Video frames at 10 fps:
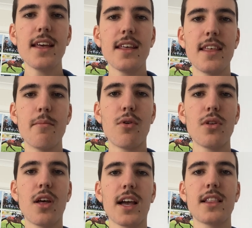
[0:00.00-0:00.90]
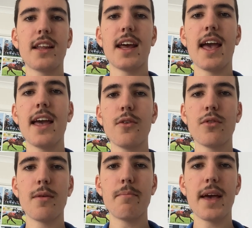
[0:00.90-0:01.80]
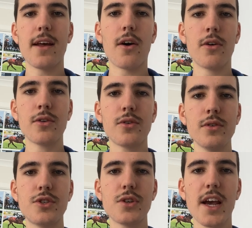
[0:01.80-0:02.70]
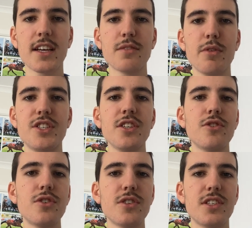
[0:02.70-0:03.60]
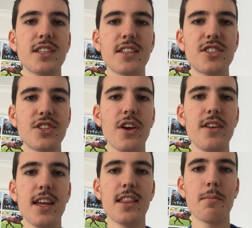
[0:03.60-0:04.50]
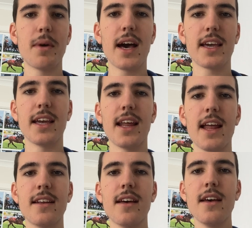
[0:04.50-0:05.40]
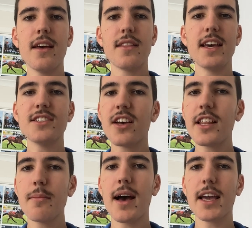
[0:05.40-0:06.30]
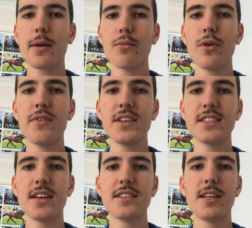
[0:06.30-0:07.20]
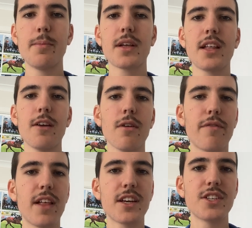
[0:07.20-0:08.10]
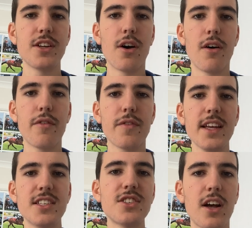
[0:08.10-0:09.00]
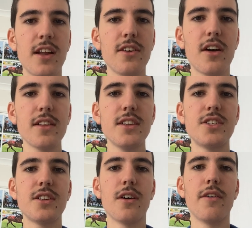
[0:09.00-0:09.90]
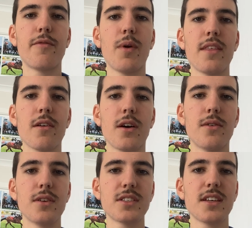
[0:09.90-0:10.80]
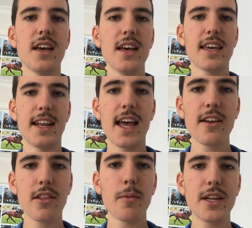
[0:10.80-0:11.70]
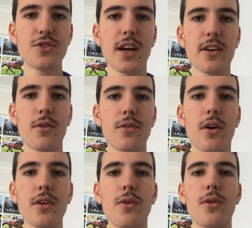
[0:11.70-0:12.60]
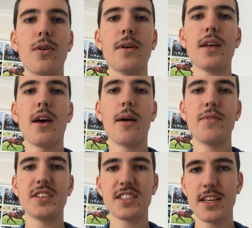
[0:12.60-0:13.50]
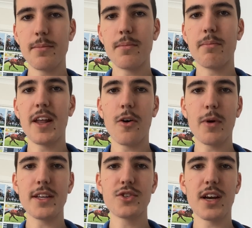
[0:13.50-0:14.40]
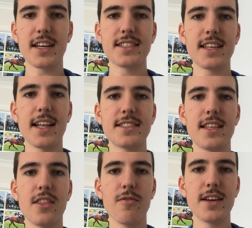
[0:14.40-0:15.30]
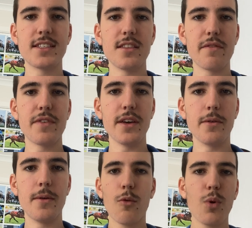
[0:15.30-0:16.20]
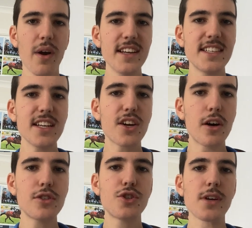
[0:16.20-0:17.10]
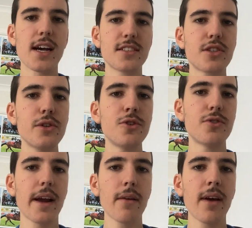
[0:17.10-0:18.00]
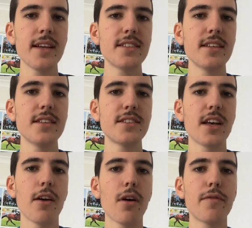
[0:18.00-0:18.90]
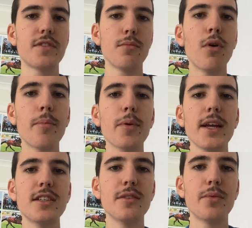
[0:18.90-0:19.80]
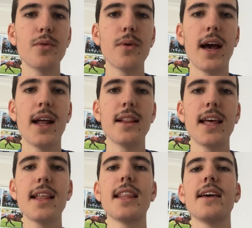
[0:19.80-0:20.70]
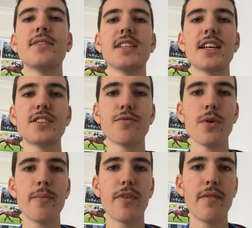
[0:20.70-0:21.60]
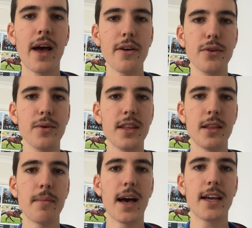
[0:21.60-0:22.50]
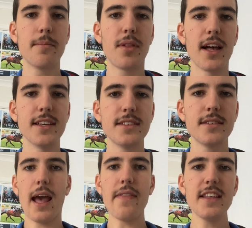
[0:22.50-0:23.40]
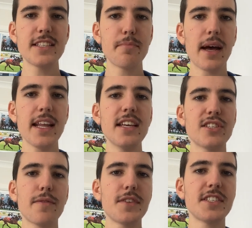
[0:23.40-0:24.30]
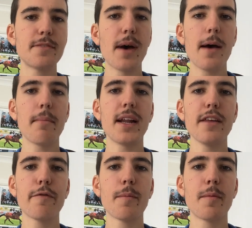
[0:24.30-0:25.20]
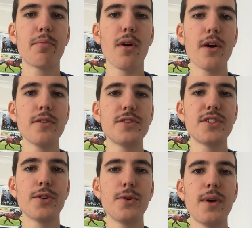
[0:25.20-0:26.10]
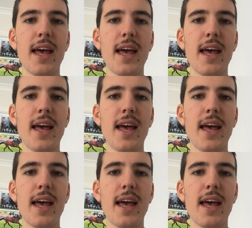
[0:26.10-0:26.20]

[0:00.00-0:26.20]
They're more likely to handle them better on good tracks, which introduces uncertainty in the market. And these early market movers are typically a reflection of insider knowledge of whether a horse can handle a wet track or not, or obviously better wet track stats than the rest of the field. Whereas in contrast, good track races are often more predictable, and that leaves less room for value in the marketplace. And this money is often smart money from the pros who